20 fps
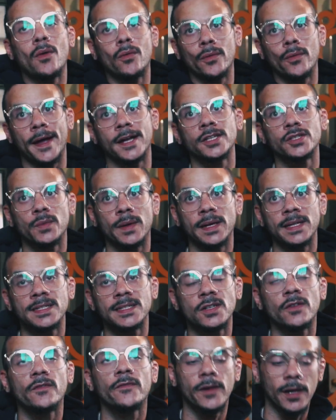graduate
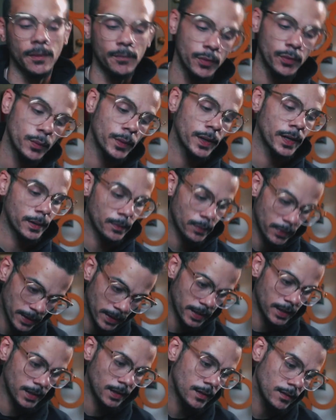till
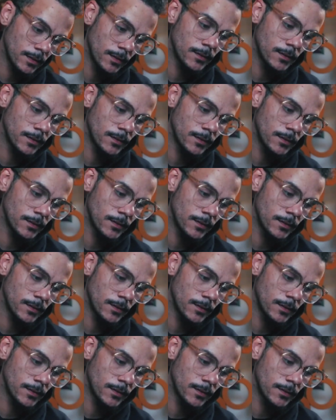February.